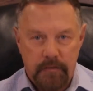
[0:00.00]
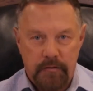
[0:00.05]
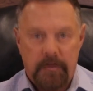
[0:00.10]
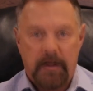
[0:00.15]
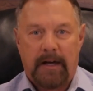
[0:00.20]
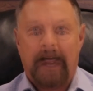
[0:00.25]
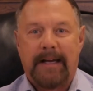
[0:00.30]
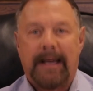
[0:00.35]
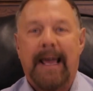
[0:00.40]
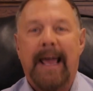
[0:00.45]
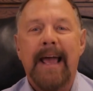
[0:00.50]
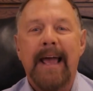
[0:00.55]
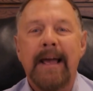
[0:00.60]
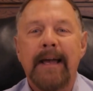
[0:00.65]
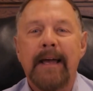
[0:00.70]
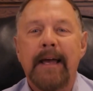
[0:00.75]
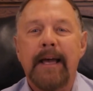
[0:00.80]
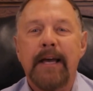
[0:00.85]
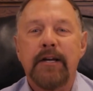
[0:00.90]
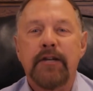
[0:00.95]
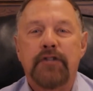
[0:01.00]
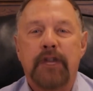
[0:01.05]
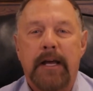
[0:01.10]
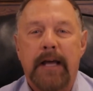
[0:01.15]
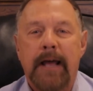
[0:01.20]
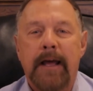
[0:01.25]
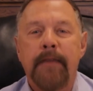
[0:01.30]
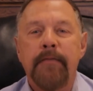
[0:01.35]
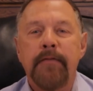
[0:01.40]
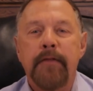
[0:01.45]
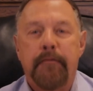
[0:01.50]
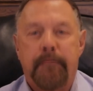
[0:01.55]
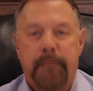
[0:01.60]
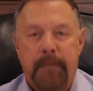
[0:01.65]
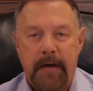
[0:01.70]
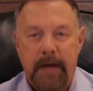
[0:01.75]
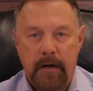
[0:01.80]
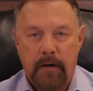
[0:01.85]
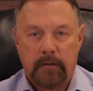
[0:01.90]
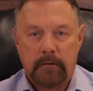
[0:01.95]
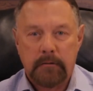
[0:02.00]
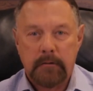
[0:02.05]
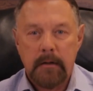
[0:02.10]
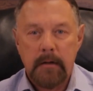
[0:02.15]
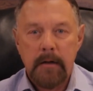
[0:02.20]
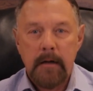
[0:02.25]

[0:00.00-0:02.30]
the king is in the field